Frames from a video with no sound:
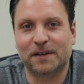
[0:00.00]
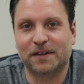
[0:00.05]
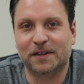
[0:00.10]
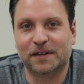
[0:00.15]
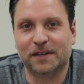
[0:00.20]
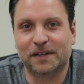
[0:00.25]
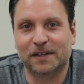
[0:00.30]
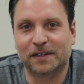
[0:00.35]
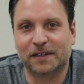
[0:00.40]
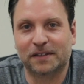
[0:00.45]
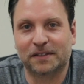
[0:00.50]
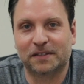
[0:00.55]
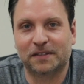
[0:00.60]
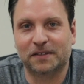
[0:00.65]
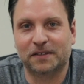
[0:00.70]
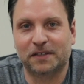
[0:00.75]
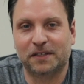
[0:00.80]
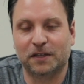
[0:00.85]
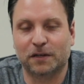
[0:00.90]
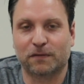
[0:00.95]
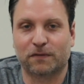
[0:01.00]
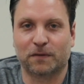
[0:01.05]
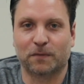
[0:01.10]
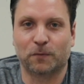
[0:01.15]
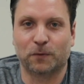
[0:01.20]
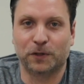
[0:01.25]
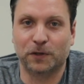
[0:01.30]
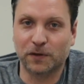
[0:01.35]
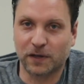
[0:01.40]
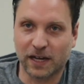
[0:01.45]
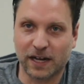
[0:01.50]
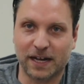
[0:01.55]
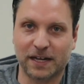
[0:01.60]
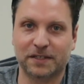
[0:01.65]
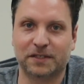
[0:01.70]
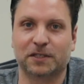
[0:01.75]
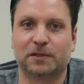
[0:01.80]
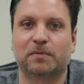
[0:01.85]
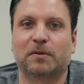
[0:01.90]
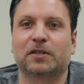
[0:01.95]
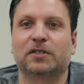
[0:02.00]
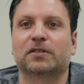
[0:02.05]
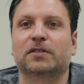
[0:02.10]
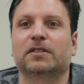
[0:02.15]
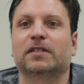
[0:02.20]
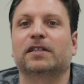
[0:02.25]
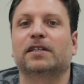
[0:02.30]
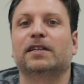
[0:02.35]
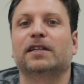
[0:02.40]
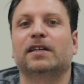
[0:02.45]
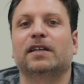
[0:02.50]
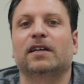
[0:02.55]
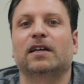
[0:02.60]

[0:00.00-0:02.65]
to hear from you guys, especially